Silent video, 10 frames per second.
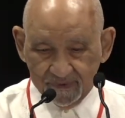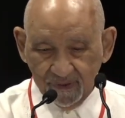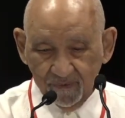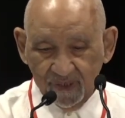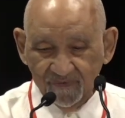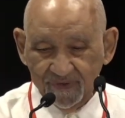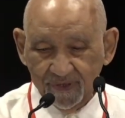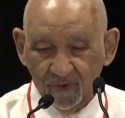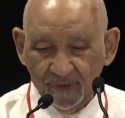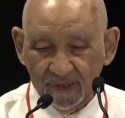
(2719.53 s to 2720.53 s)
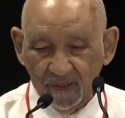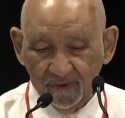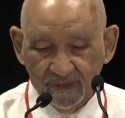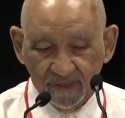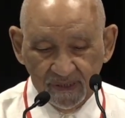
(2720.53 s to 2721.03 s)
so I want to very quickly go
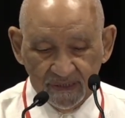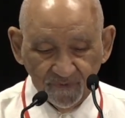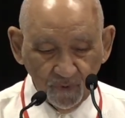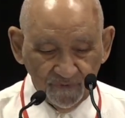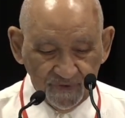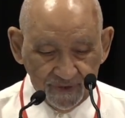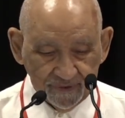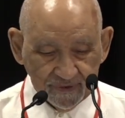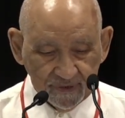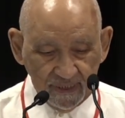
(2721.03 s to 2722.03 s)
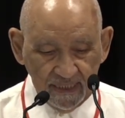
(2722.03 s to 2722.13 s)
into these 4 fears.